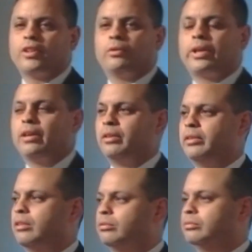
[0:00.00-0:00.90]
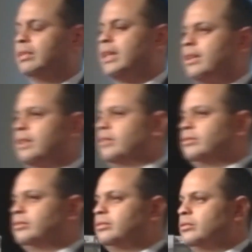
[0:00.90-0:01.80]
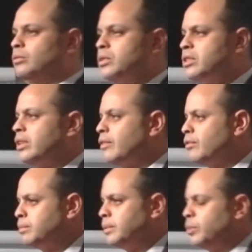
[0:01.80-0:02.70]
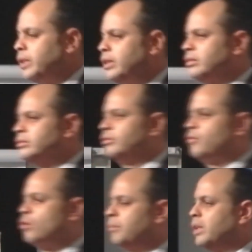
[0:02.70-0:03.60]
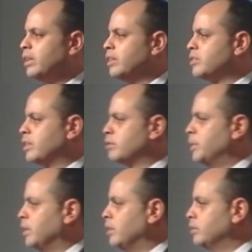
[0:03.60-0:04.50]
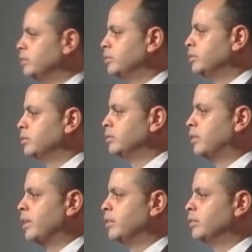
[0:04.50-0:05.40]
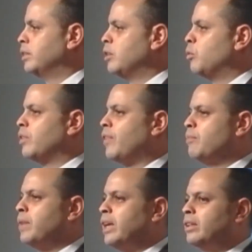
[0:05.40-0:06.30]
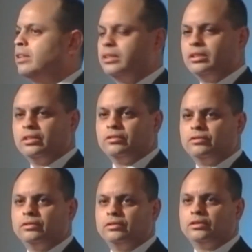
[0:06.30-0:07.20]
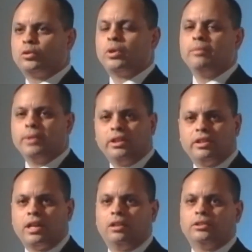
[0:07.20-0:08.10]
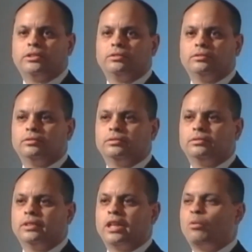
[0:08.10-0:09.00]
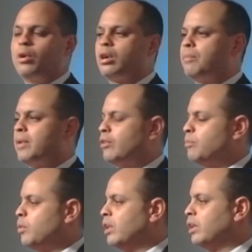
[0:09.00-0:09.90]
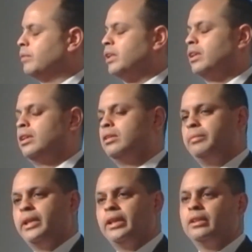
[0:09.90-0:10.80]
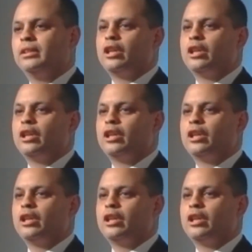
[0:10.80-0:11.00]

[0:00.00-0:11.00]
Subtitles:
Okay, what's the difference between $4 million and $6 million, right? What if I made $20 million and I woke up every morning and I'm like, oh man,